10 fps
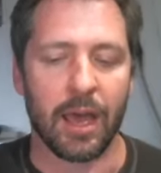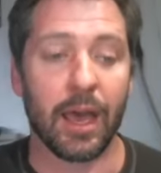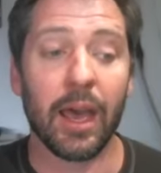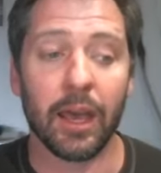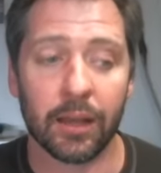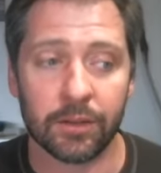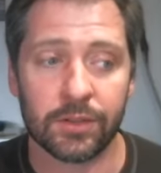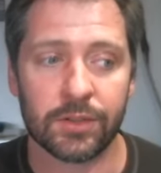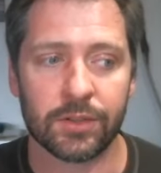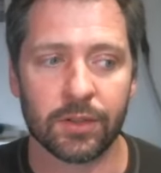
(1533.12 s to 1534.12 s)

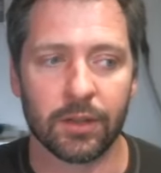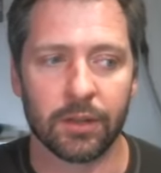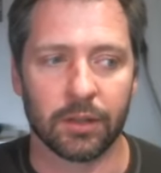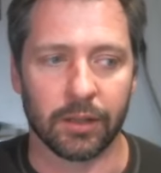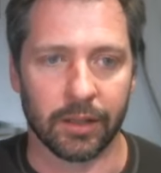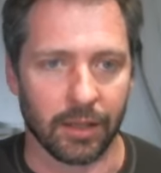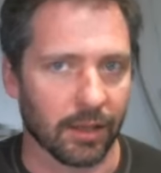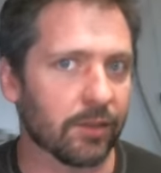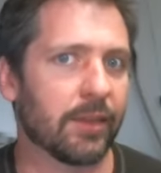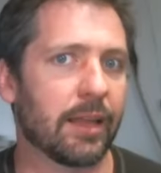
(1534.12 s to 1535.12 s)
And like,
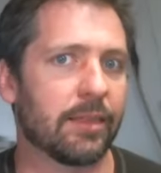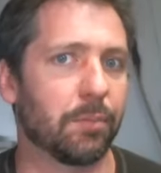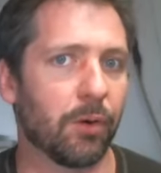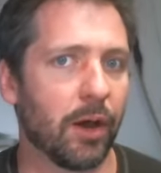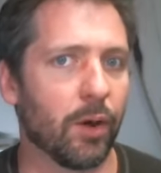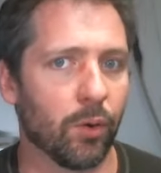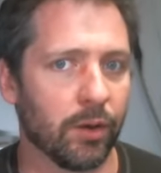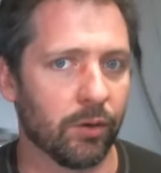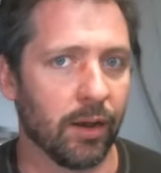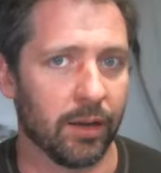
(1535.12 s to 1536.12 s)
is that the
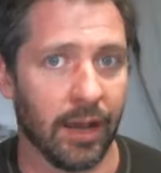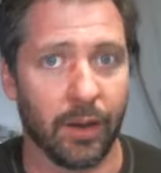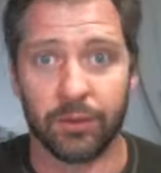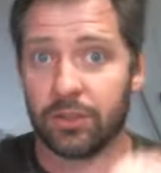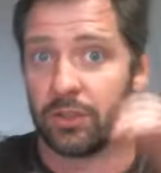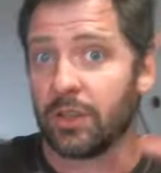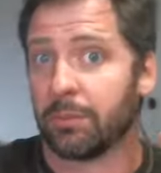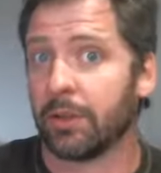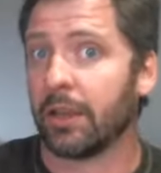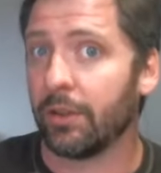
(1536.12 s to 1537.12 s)
priority right now? Is there
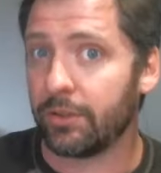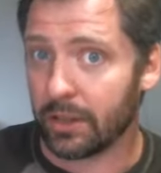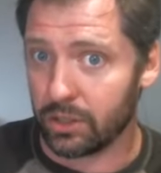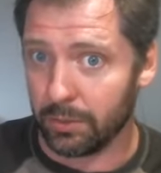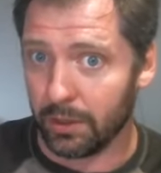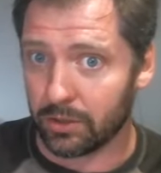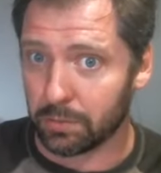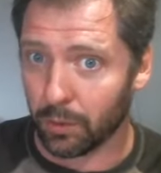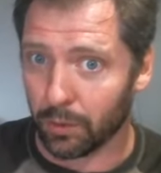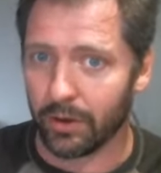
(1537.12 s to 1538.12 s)
something else that should be
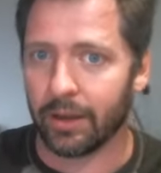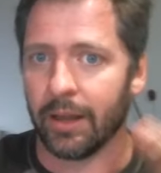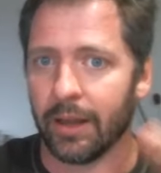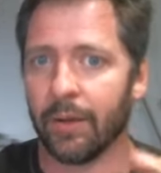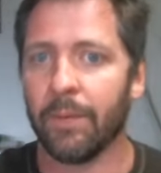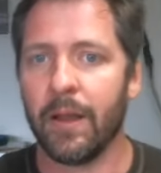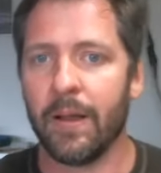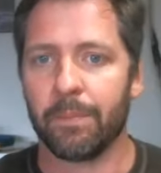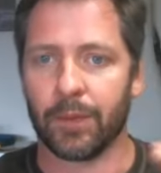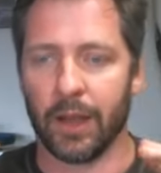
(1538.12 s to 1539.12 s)
explored right now?
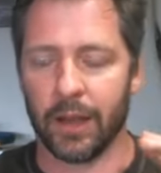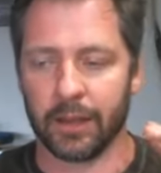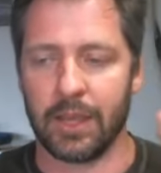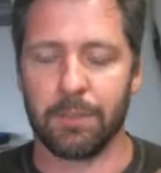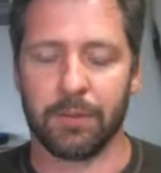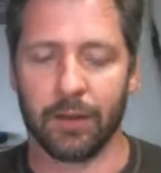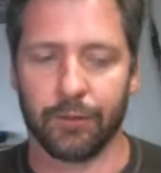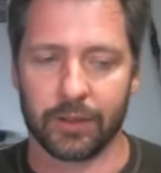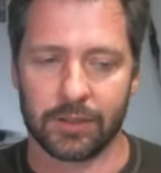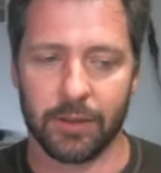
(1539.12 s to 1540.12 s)
Keeping that
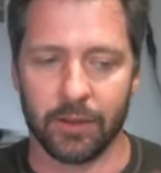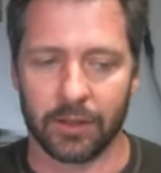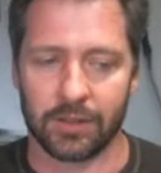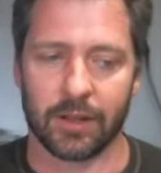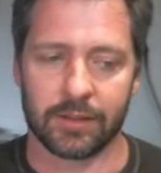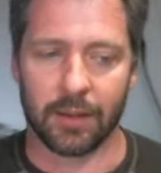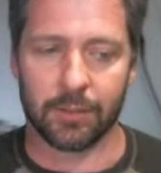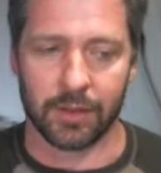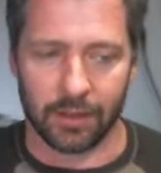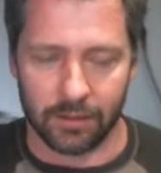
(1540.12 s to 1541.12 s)
flexibility, because a lot of
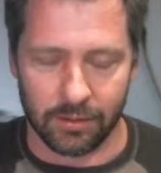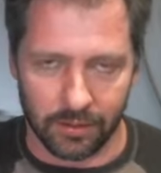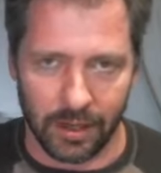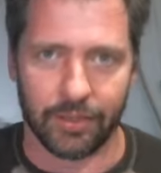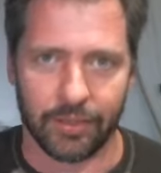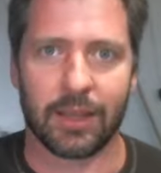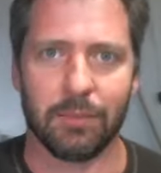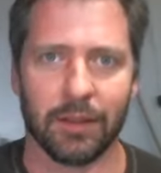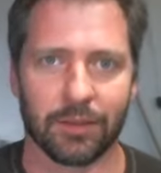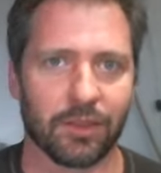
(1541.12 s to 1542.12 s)
times, like, yeah, that
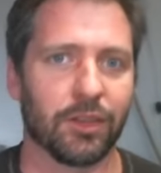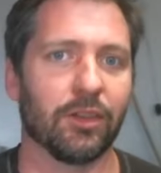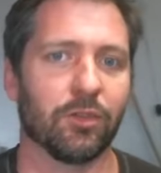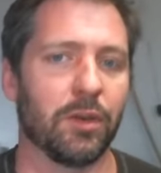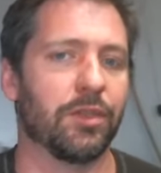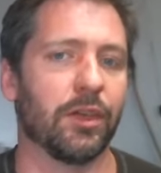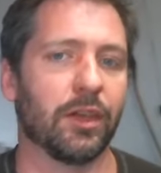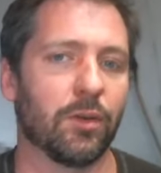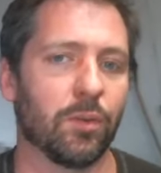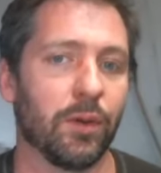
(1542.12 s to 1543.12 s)
can be like the things we
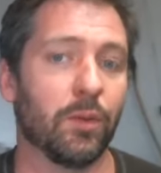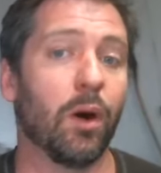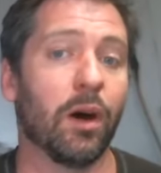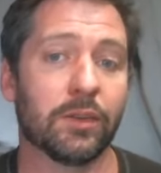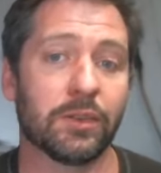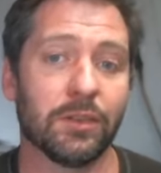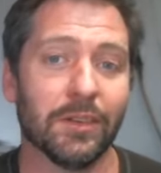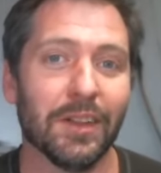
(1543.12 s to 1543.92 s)
think we want,